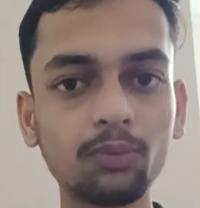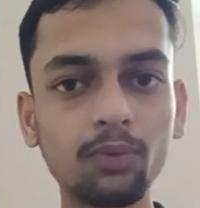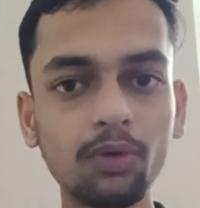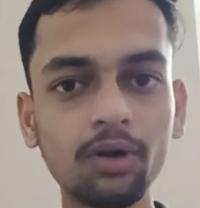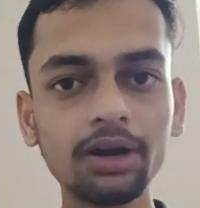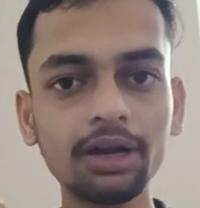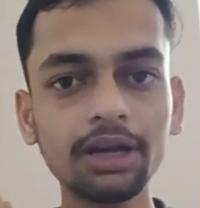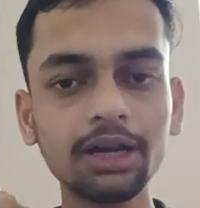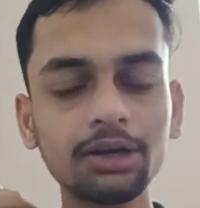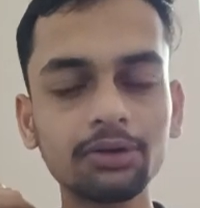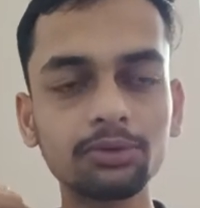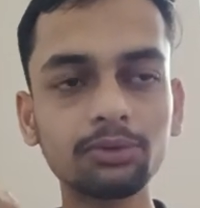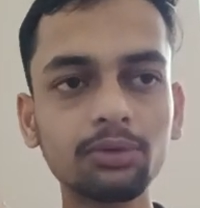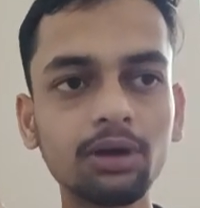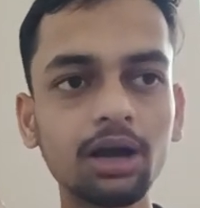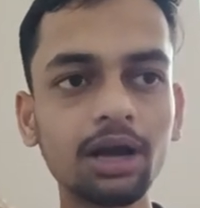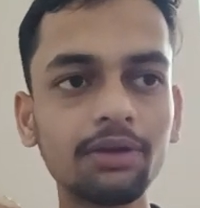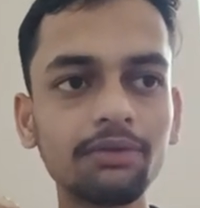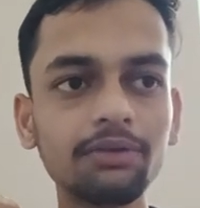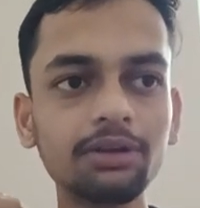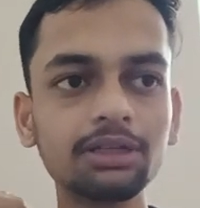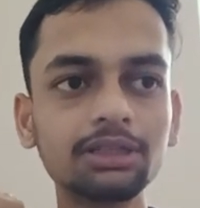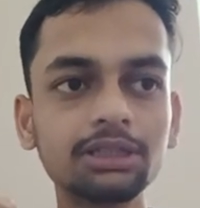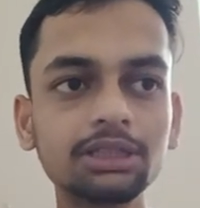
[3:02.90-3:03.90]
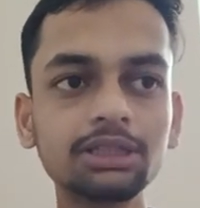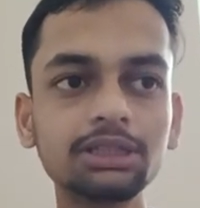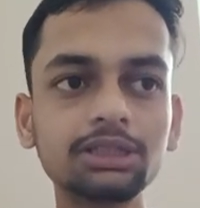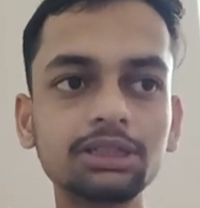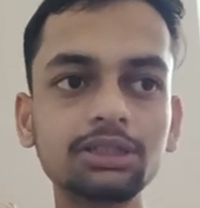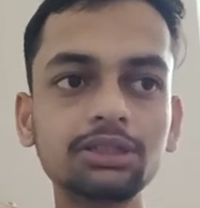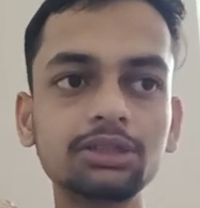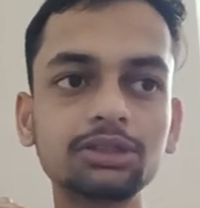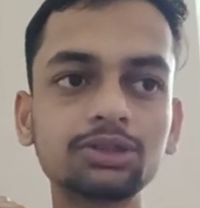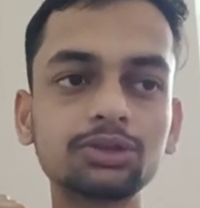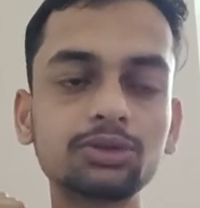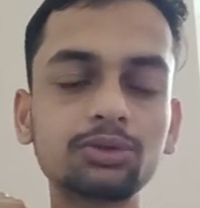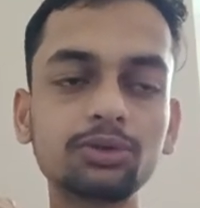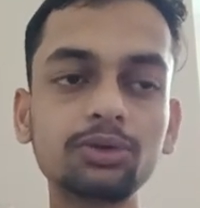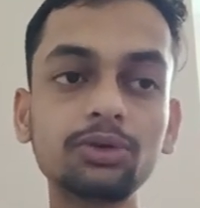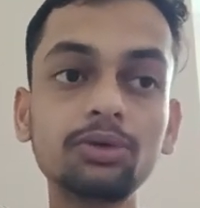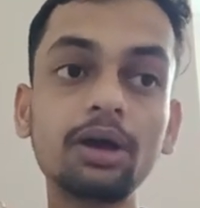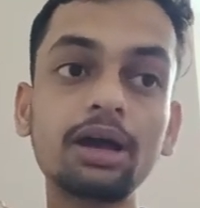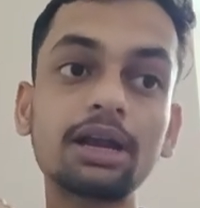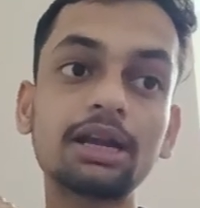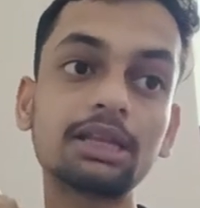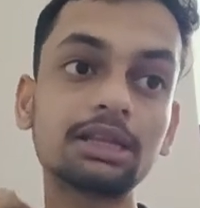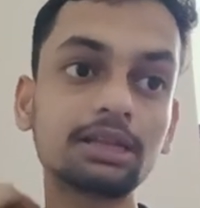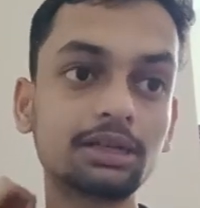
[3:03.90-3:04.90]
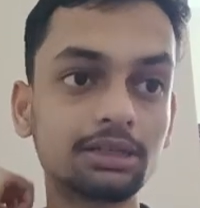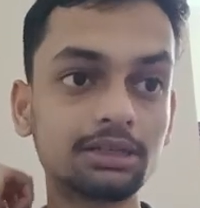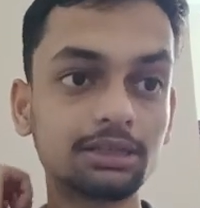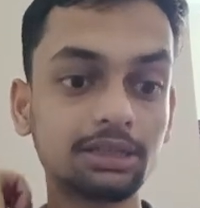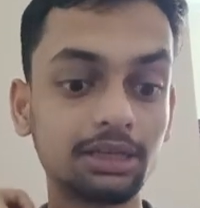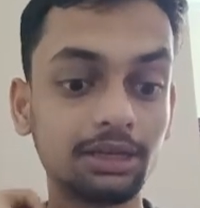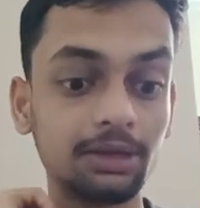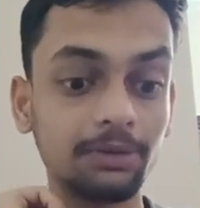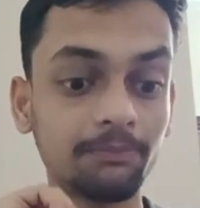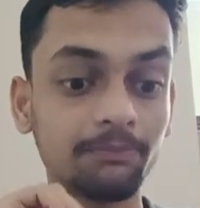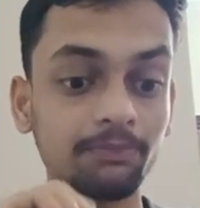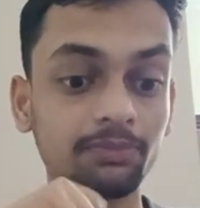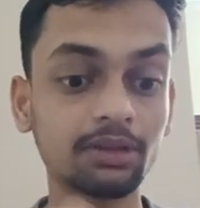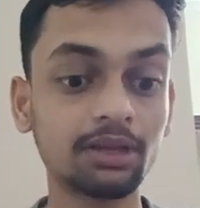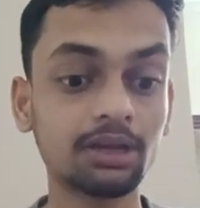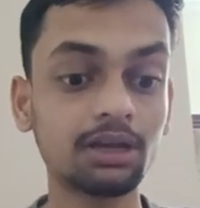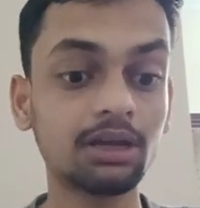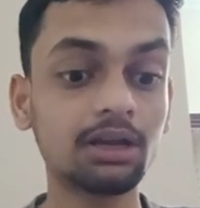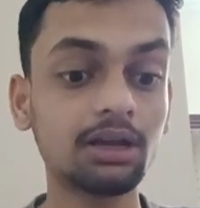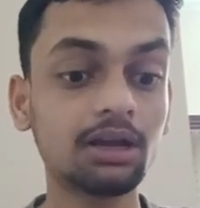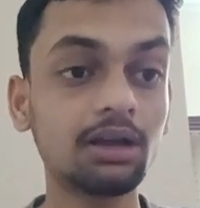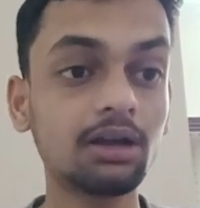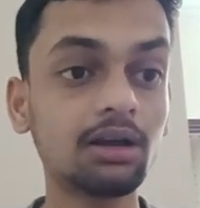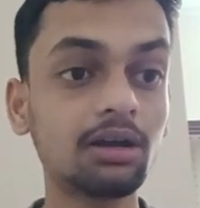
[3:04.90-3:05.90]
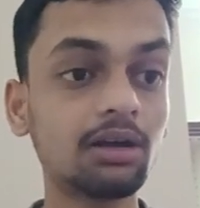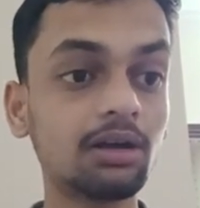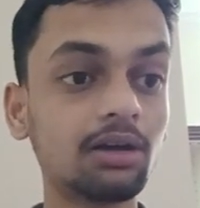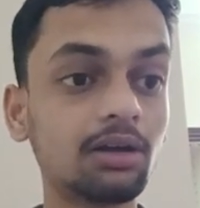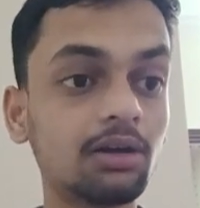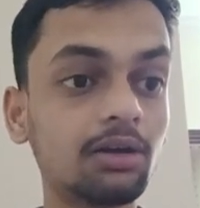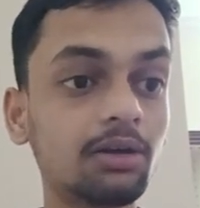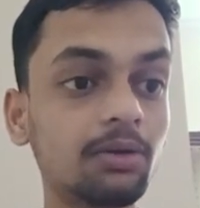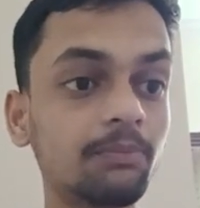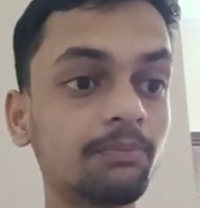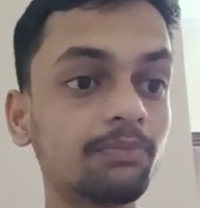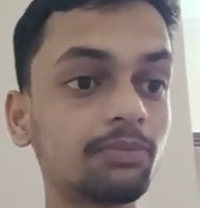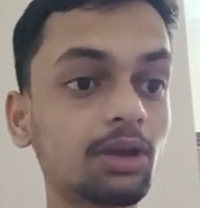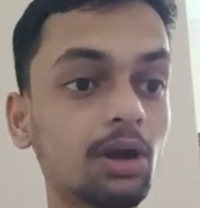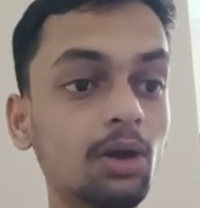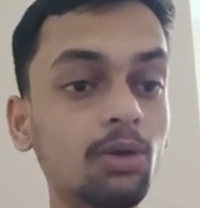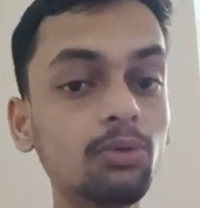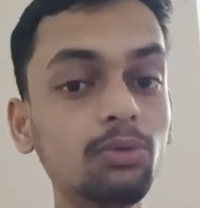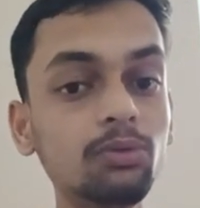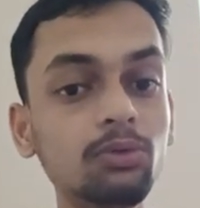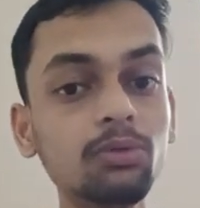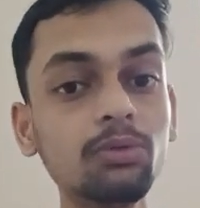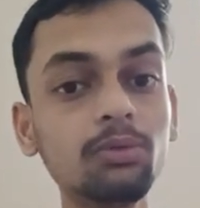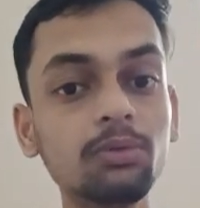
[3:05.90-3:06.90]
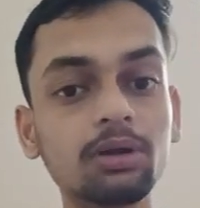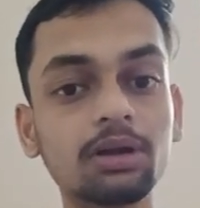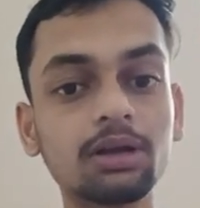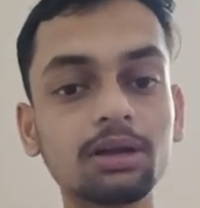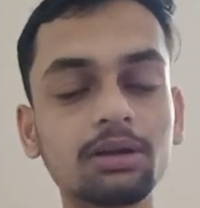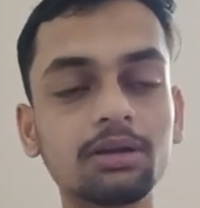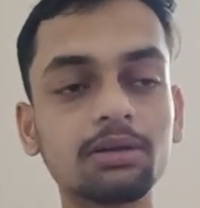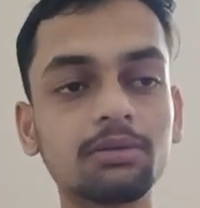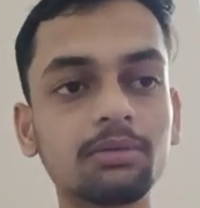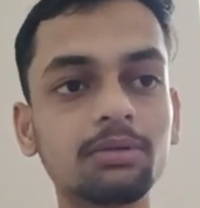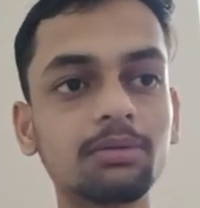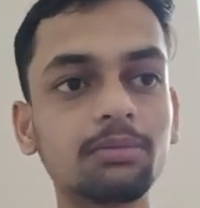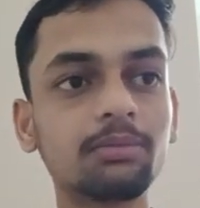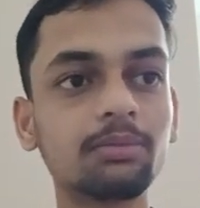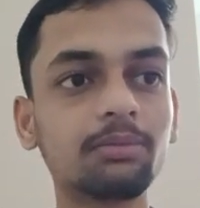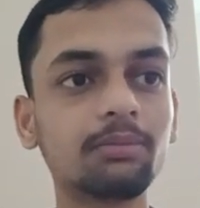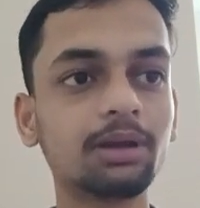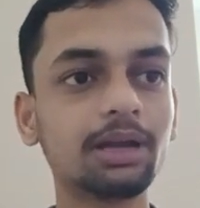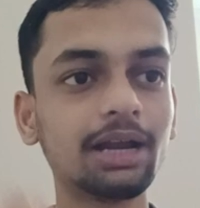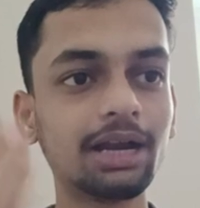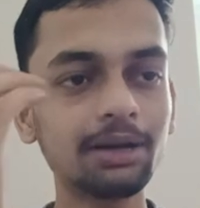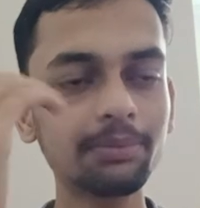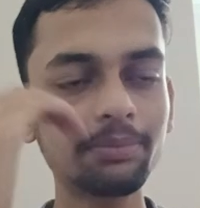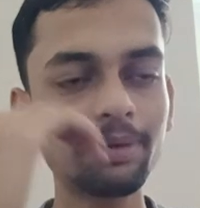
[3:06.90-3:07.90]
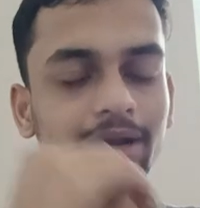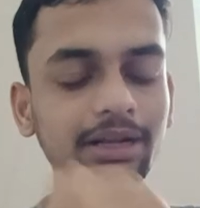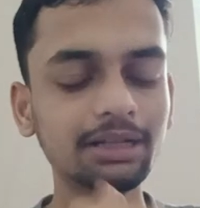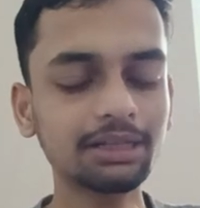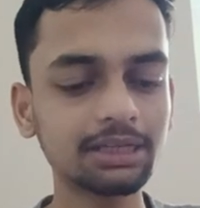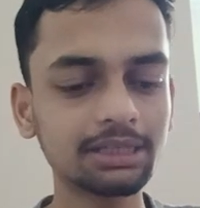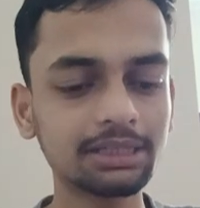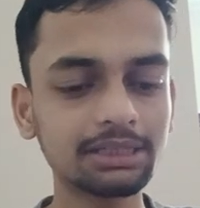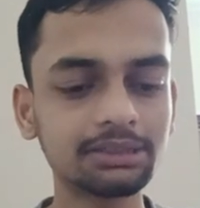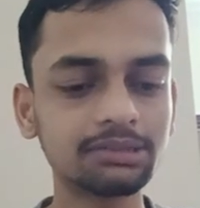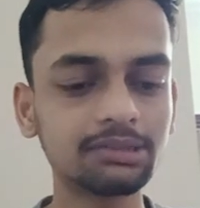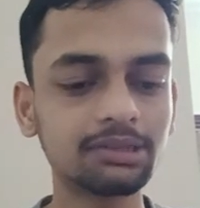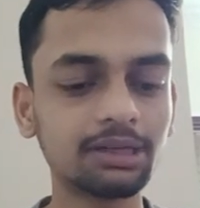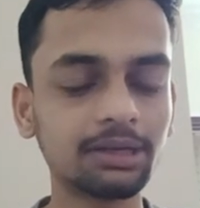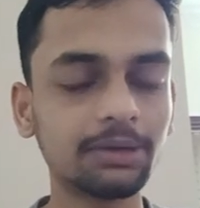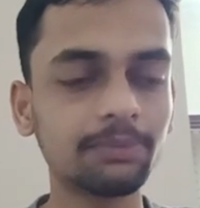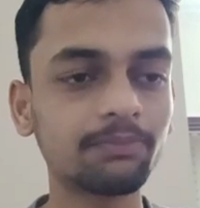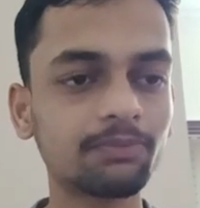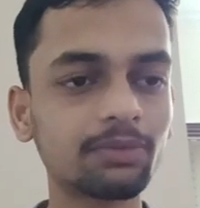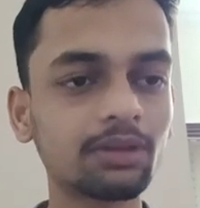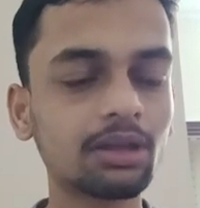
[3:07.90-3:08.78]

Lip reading: what I do, I will just show you another thing, how to get back the history.